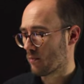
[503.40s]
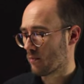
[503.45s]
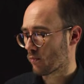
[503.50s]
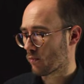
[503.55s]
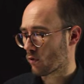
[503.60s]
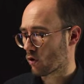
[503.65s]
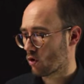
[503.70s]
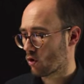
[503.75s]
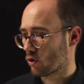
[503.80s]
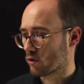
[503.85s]

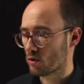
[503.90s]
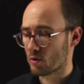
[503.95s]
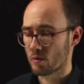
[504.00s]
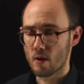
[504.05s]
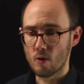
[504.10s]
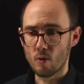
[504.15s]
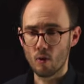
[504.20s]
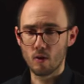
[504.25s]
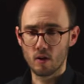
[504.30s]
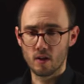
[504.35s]

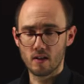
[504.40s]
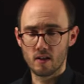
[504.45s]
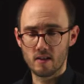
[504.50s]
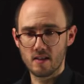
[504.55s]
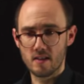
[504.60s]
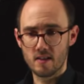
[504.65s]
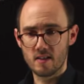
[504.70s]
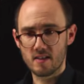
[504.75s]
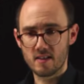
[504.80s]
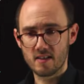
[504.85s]
control
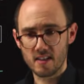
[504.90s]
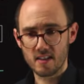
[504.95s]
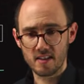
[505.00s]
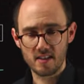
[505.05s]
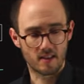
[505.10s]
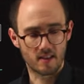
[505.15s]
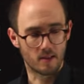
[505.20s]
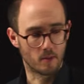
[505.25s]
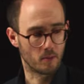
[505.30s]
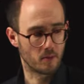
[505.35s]

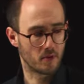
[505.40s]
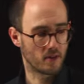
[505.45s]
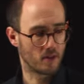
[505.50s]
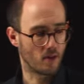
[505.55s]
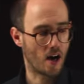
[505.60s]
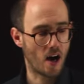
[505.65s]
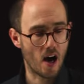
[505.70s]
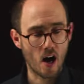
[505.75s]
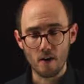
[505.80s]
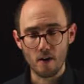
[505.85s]
system, so
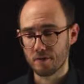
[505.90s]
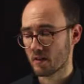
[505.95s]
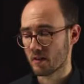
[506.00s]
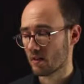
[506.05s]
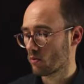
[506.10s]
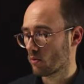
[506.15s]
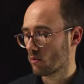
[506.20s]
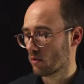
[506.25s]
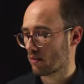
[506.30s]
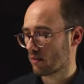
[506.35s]
after
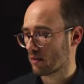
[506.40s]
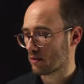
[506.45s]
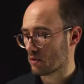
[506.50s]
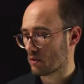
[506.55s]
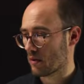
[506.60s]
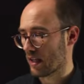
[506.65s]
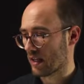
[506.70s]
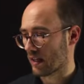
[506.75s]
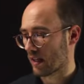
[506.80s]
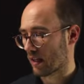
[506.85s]
doing the
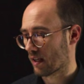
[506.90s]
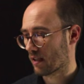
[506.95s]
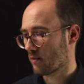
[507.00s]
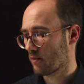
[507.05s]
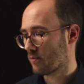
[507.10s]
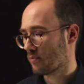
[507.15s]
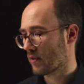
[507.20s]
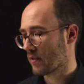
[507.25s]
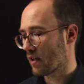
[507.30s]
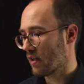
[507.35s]
training,
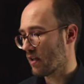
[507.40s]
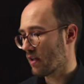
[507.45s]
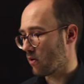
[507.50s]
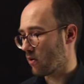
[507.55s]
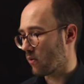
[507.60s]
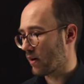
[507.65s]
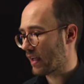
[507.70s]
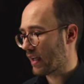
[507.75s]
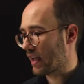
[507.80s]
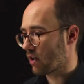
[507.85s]

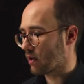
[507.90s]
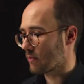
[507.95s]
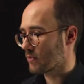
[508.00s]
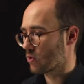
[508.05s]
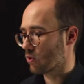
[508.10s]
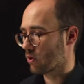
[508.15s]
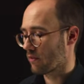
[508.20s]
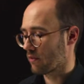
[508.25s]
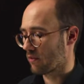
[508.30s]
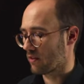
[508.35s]
we can
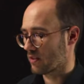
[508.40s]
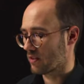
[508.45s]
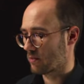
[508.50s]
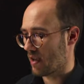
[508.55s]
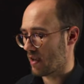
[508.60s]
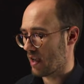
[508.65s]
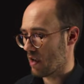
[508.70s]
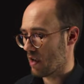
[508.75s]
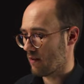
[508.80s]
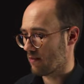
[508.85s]
observe this
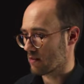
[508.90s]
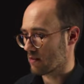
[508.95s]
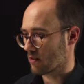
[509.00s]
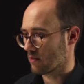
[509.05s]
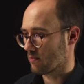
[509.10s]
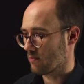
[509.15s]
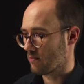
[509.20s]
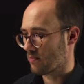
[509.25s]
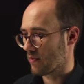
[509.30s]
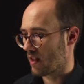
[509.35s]
behavior.
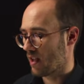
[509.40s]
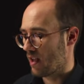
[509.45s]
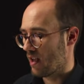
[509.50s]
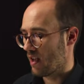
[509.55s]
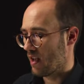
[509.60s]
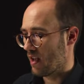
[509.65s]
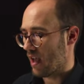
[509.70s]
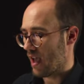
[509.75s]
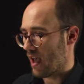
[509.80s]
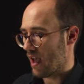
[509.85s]

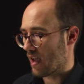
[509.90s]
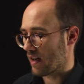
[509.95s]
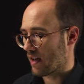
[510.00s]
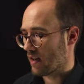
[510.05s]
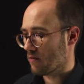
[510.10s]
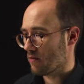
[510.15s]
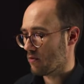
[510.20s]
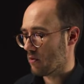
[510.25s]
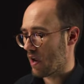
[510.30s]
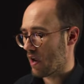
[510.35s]
And
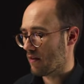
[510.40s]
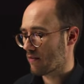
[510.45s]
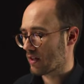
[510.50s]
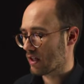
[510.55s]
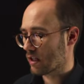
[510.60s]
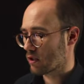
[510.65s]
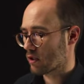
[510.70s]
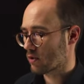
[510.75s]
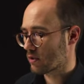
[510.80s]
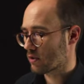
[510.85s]
if we have a
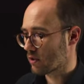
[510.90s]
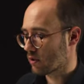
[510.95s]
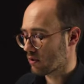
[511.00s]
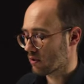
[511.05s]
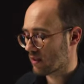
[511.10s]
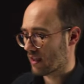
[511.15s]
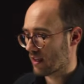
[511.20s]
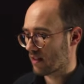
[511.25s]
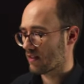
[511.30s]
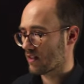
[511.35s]
close look
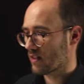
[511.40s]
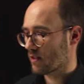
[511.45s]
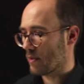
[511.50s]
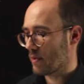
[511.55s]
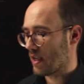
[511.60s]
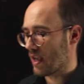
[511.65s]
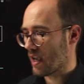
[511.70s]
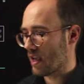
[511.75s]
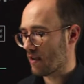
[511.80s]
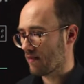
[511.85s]
at this
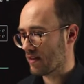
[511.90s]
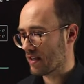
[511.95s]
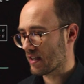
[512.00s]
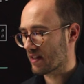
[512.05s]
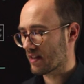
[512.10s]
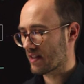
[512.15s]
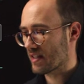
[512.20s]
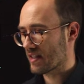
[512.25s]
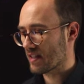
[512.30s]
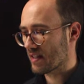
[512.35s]
behavior,
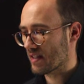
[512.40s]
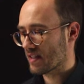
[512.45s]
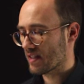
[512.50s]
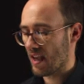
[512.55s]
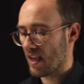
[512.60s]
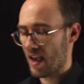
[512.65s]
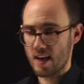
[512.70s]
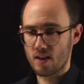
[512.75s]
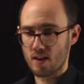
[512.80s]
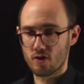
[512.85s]
this is
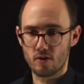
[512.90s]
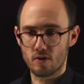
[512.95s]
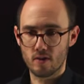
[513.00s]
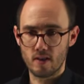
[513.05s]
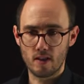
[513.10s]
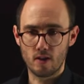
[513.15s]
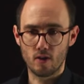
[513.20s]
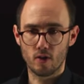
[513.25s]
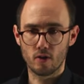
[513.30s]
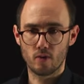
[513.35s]
actually
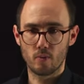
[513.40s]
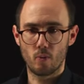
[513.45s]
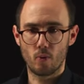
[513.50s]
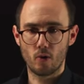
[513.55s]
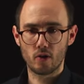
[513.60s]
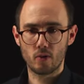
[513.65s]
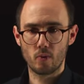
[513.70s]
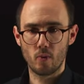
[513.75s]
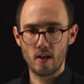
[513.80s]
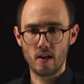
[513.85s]
not
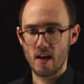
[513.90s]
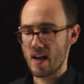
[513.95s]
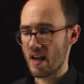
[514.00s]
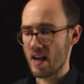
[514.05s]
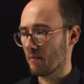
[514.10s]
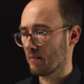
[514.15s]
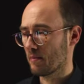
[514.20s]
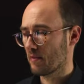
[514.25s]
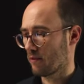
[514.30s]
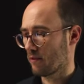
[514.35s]
what we are
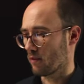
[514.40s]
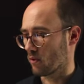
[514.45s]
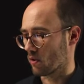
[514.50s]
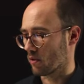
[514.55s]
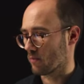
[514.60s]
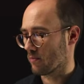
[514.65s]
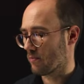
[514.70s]
aimed for.